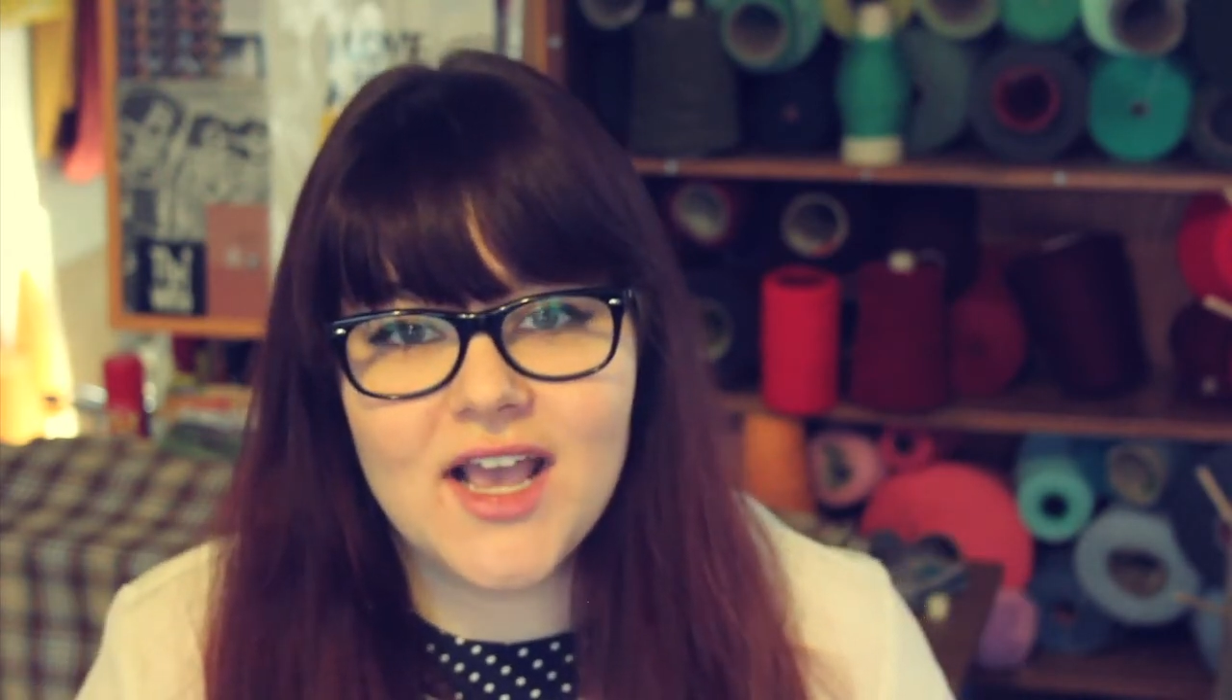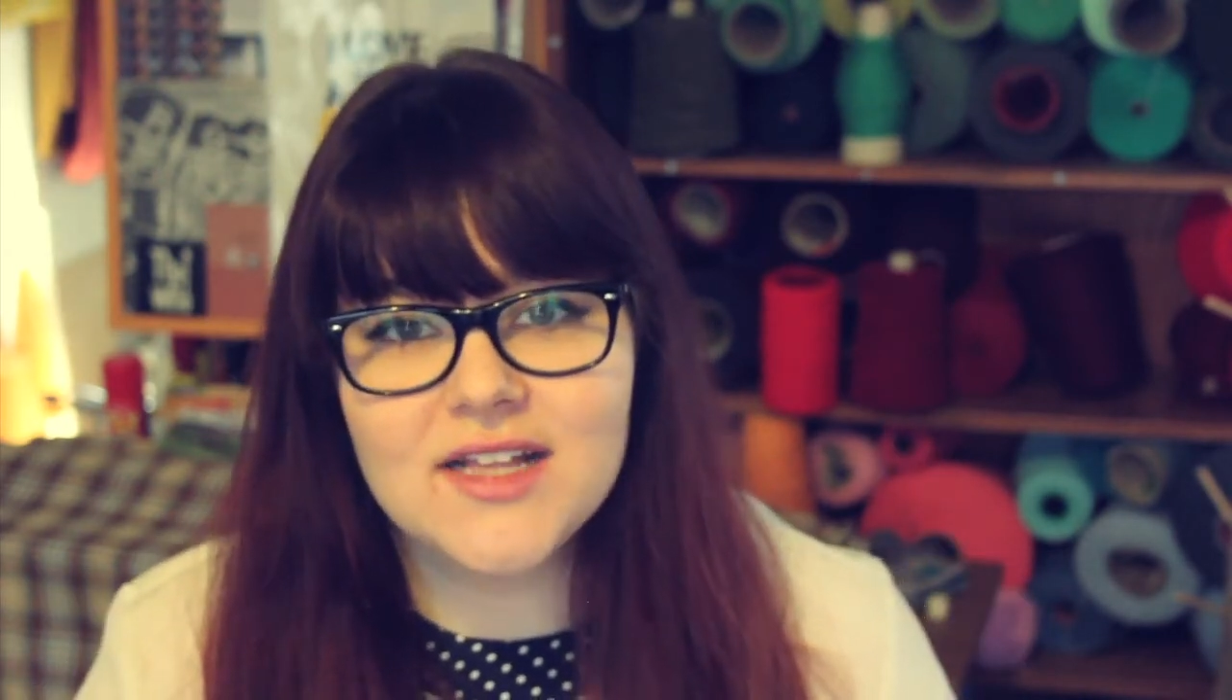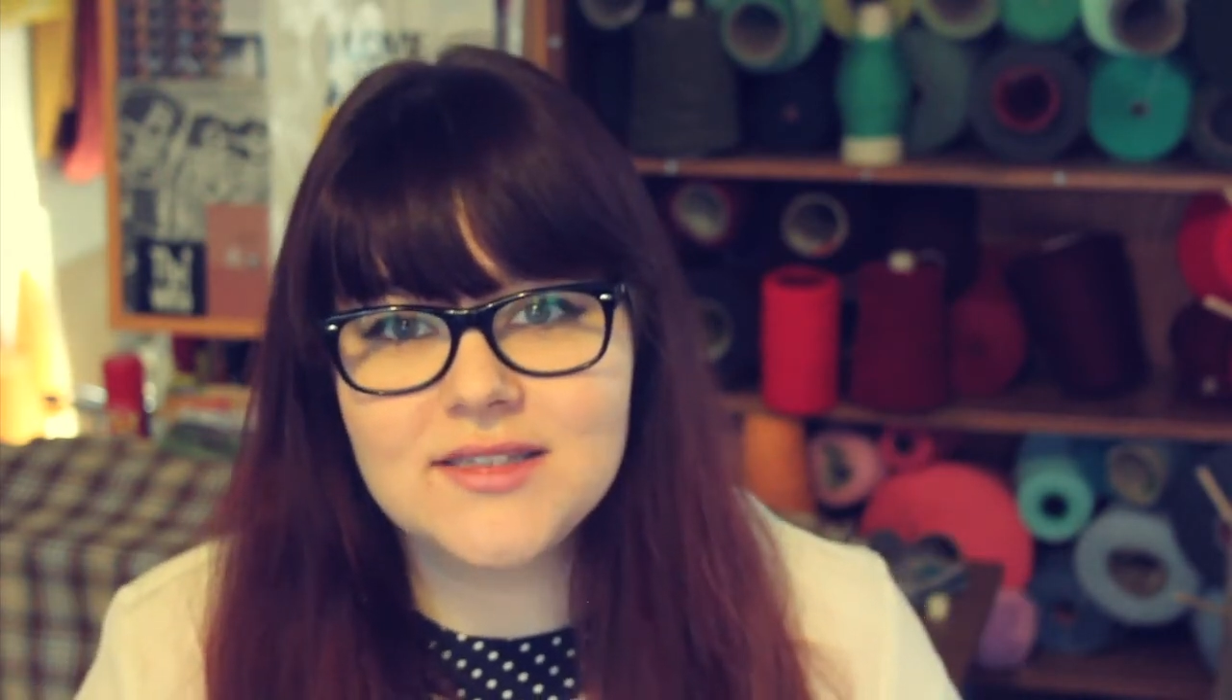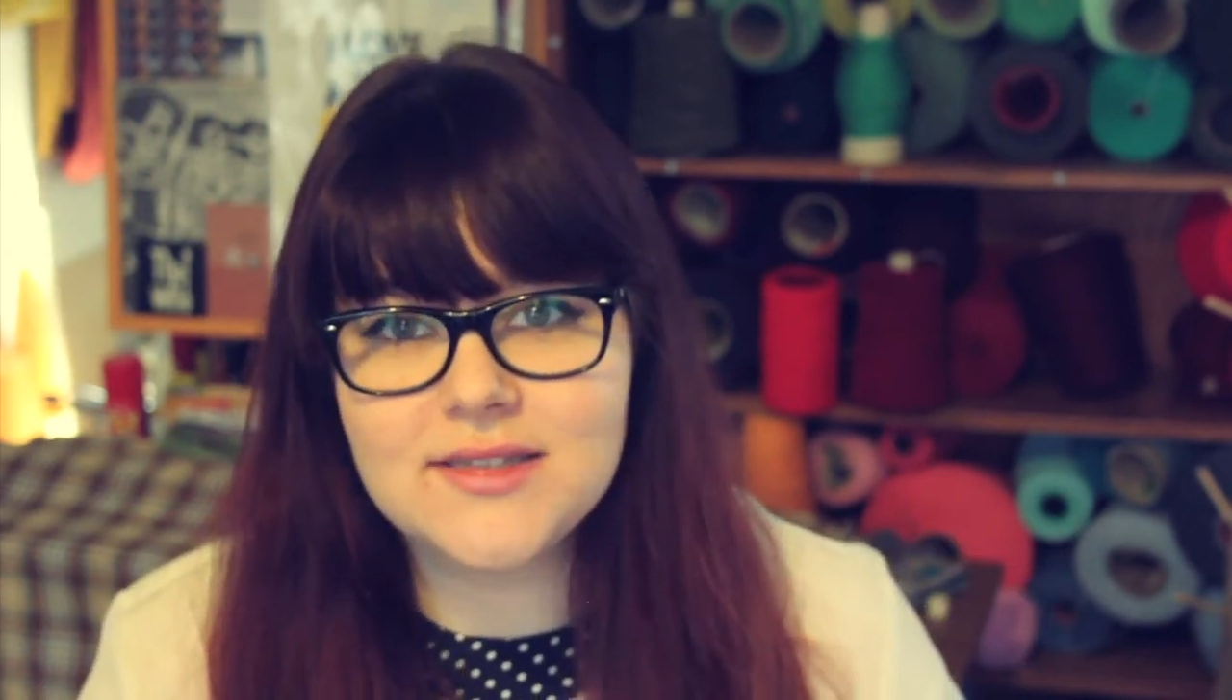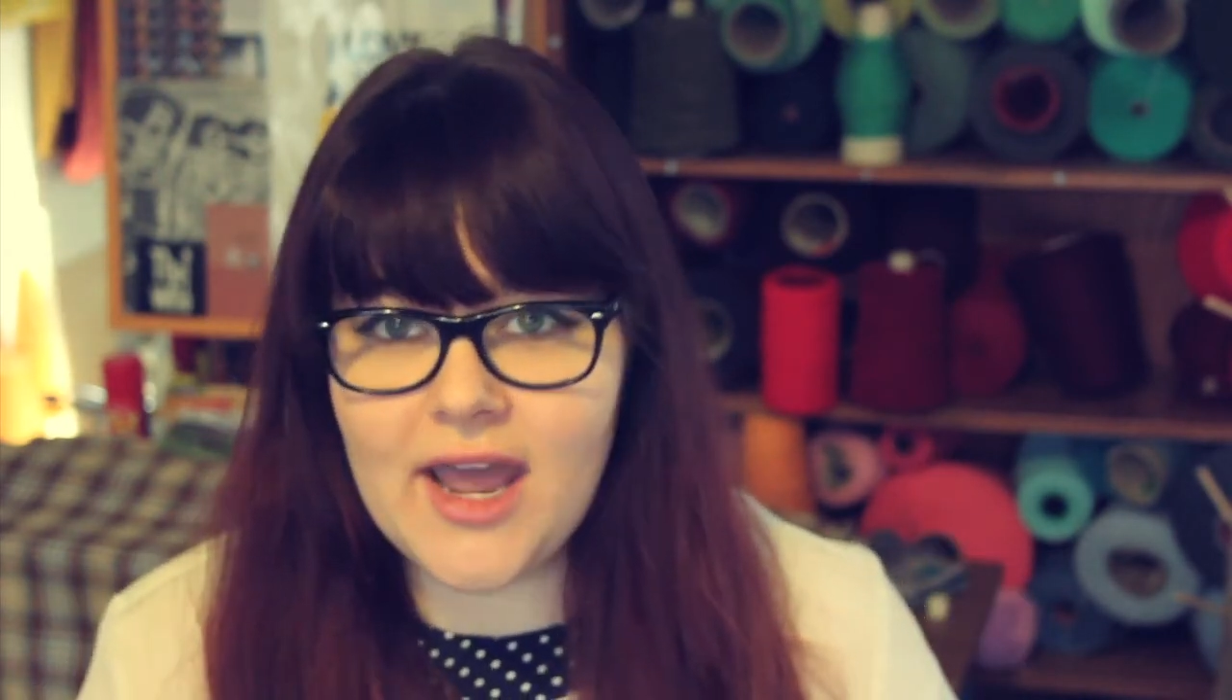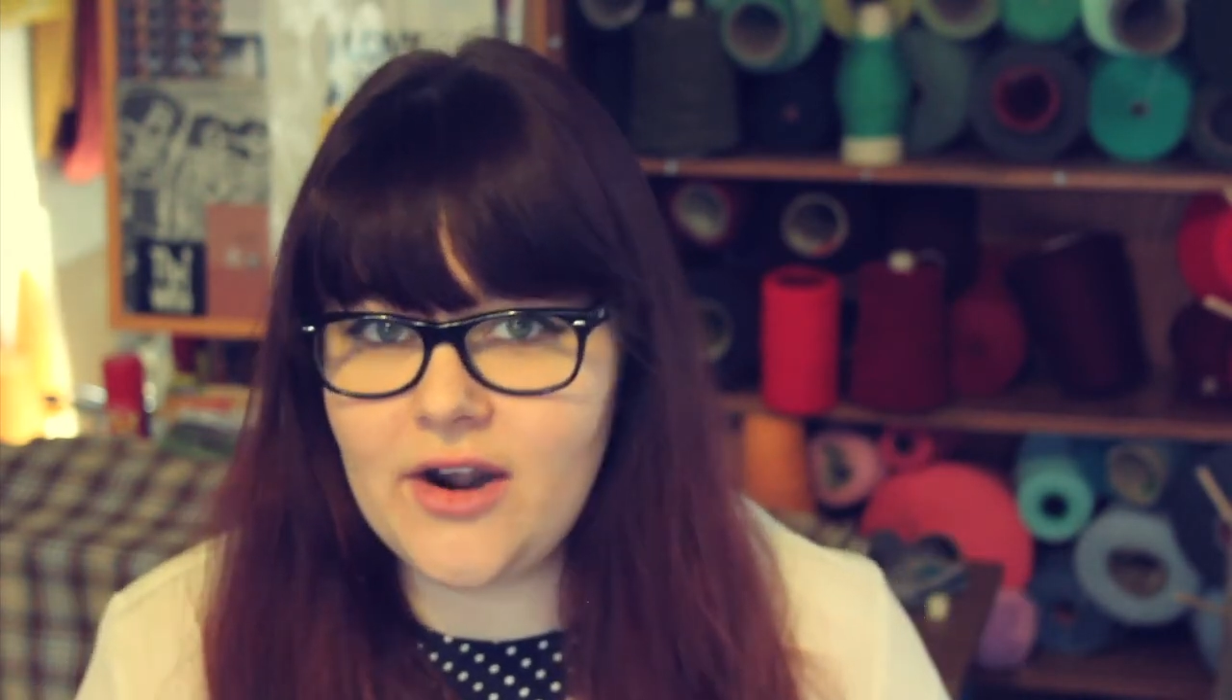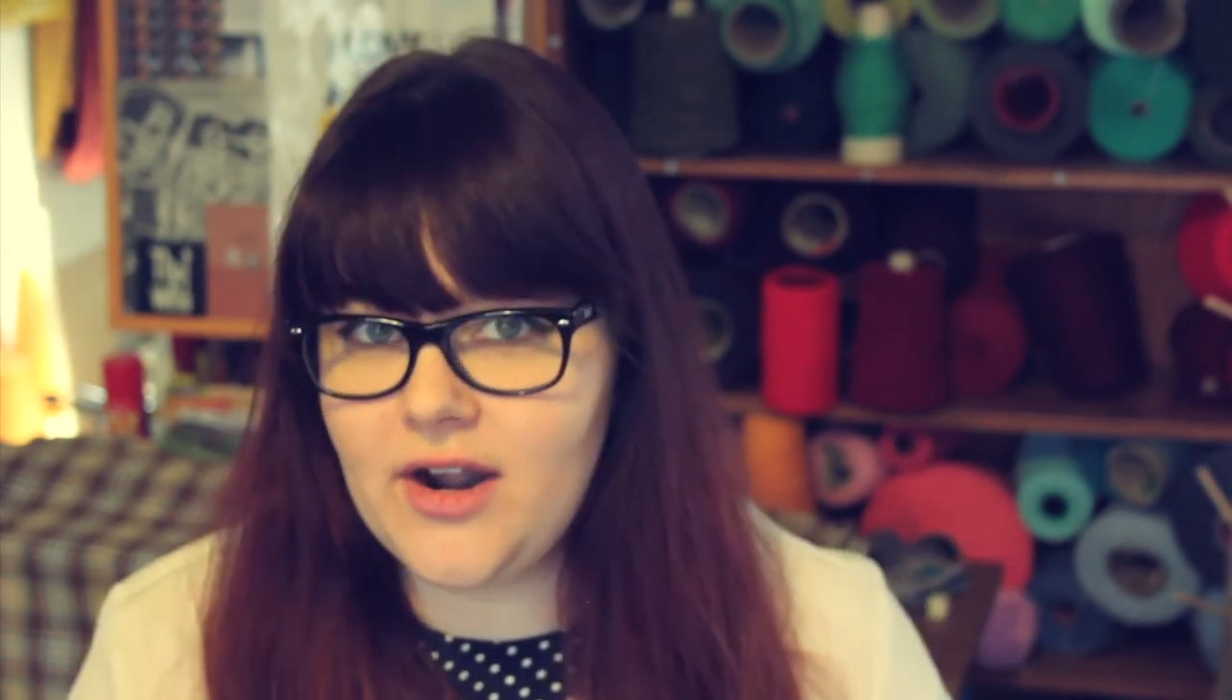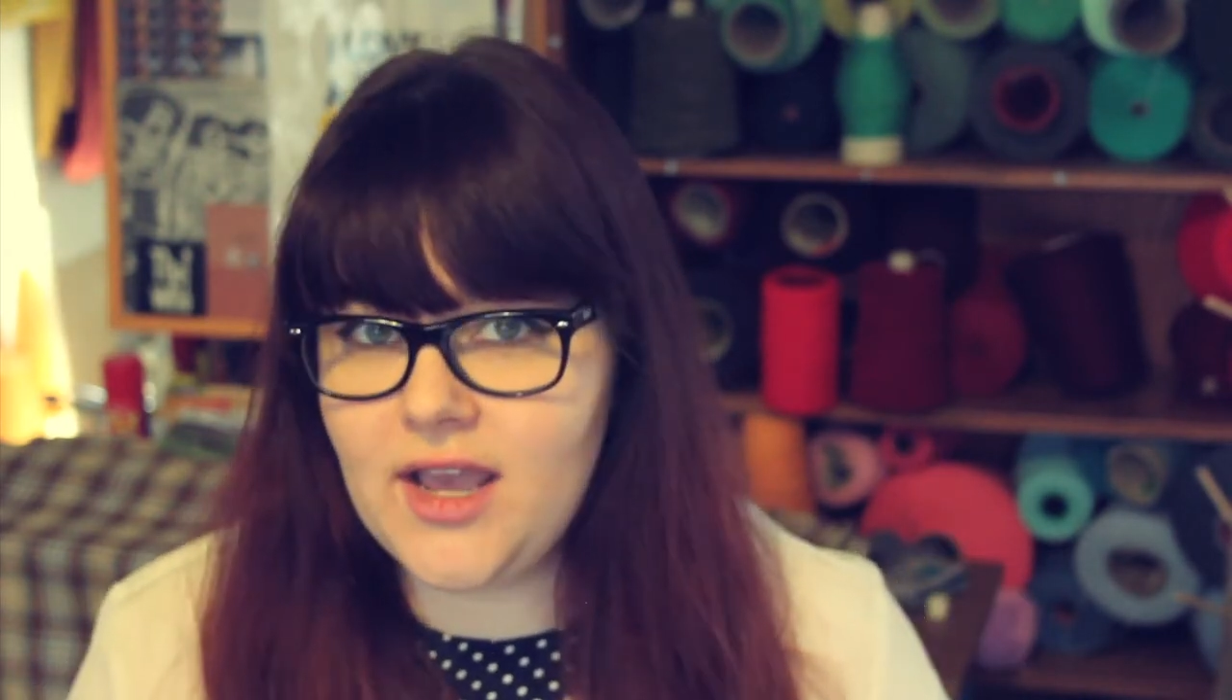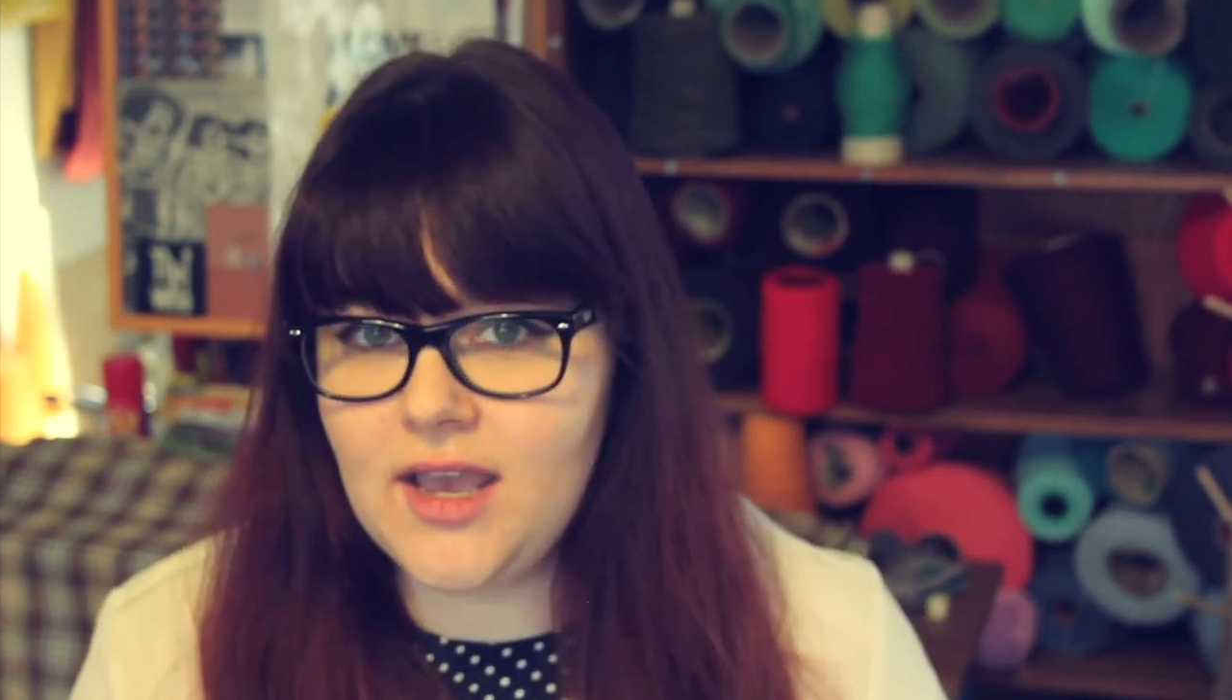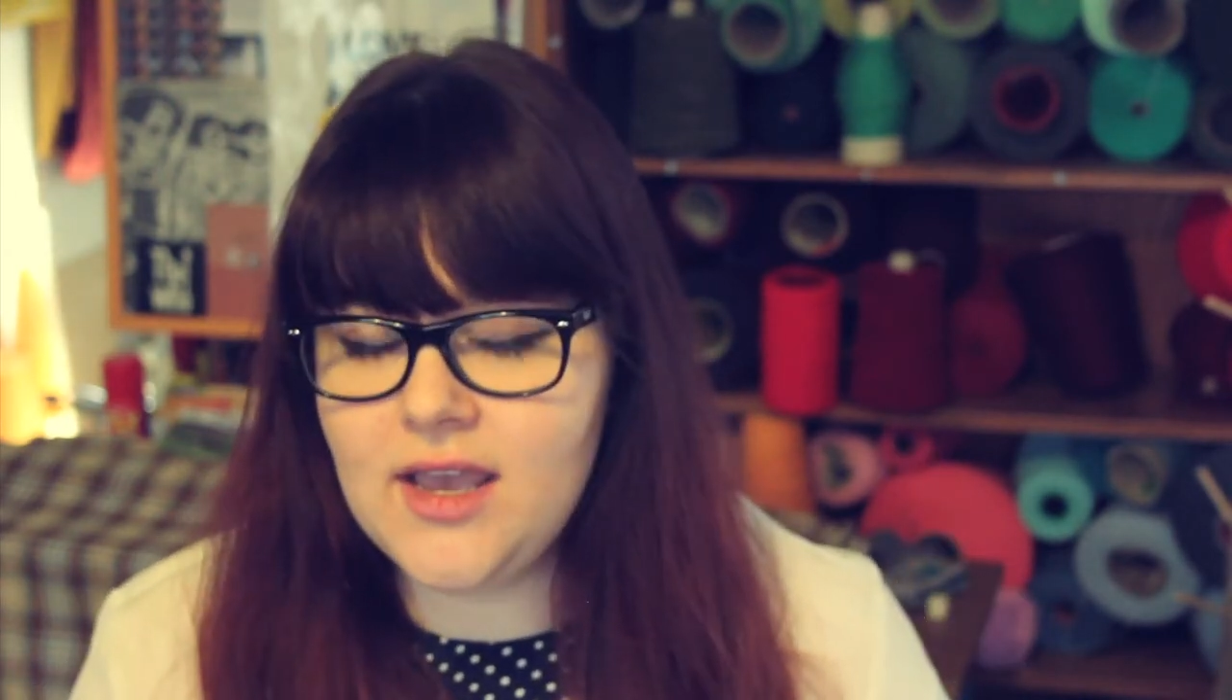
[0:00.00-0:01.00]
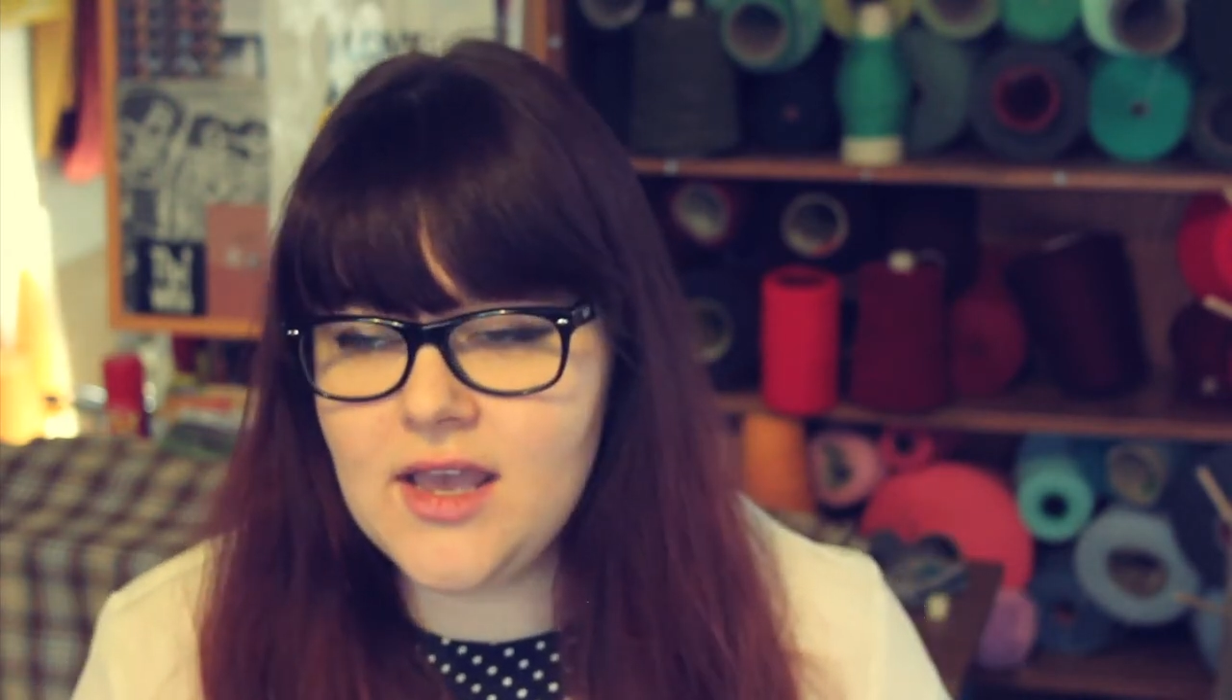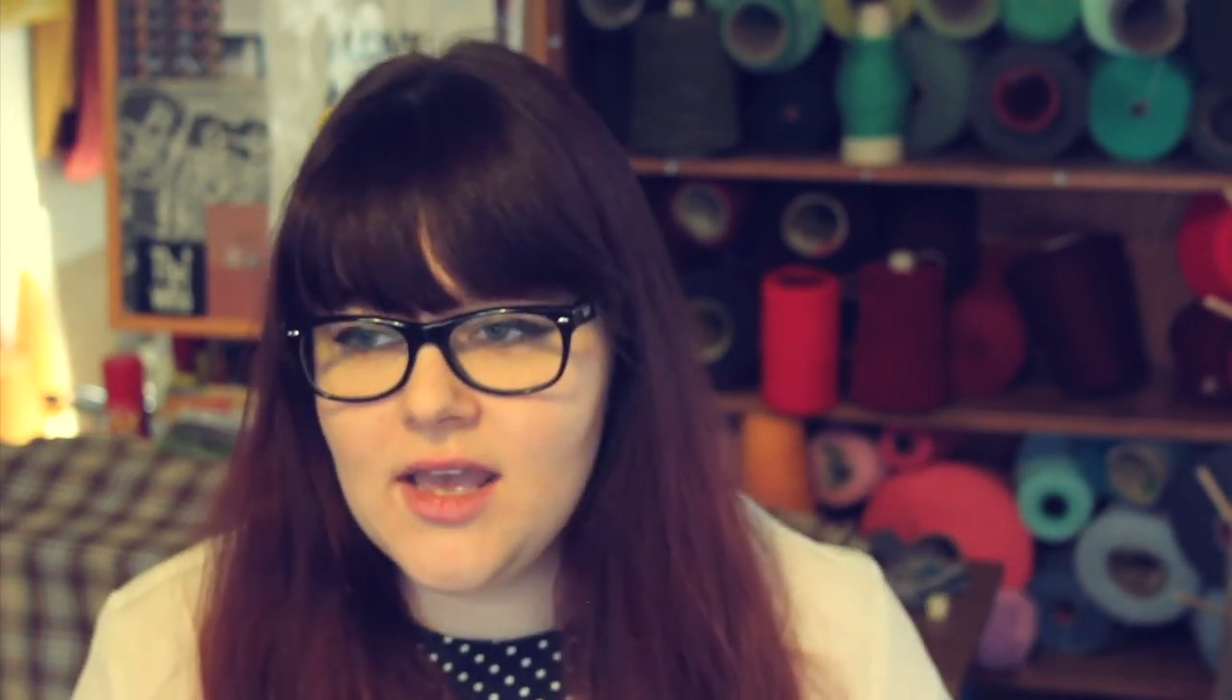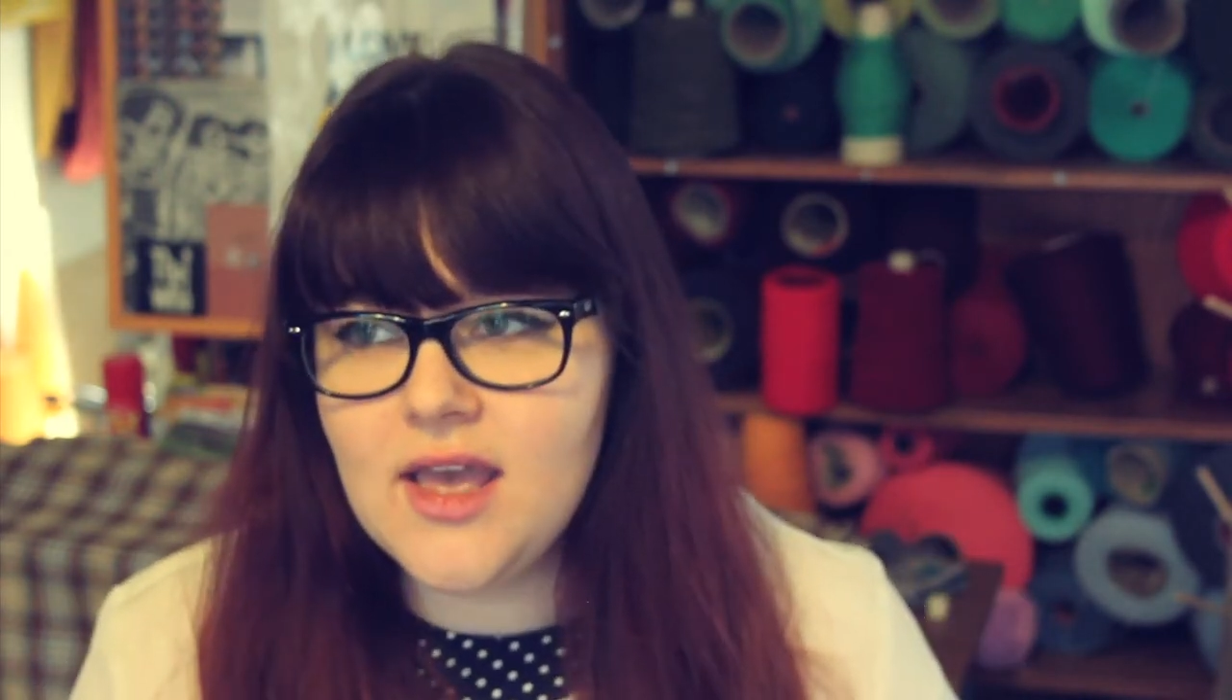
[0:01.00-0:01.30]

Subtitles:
and Saturday,